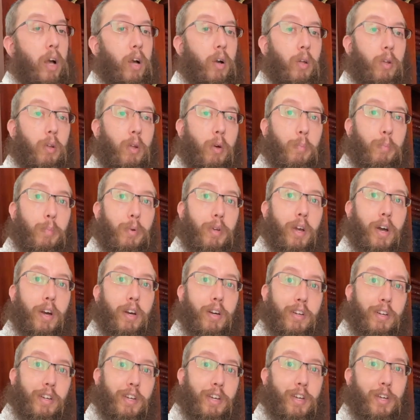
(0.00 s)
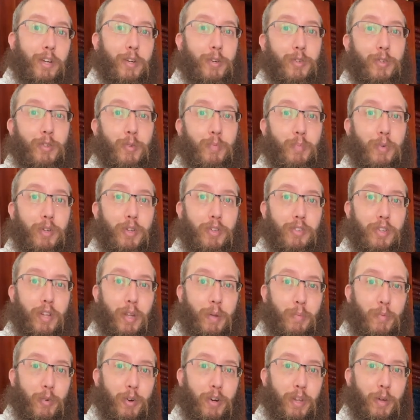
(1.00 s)
Colombia, here to be
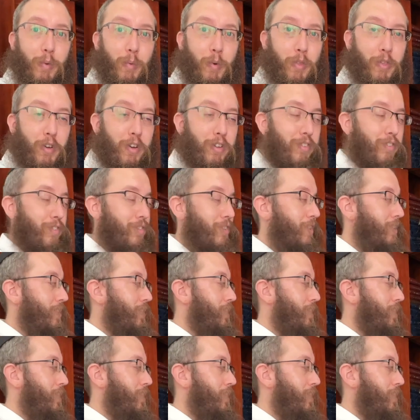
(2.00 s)
celebrating with us.